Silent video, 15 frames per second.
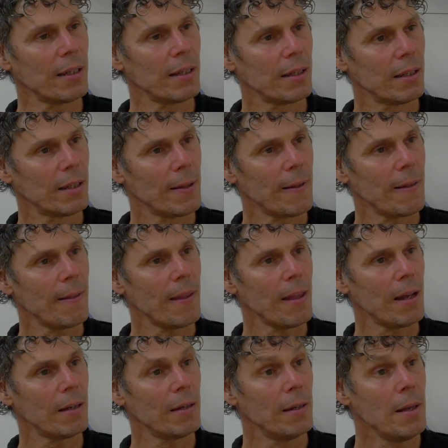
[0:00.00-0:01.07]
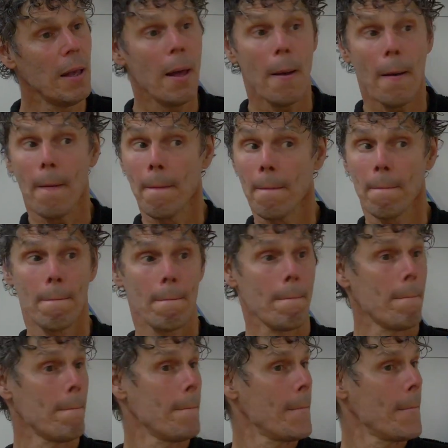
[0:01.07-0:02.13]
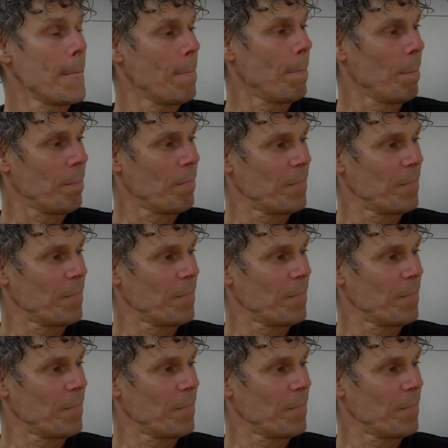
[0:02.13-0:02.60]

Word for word: that, not, but not yeah. Sweet Life was so much fun to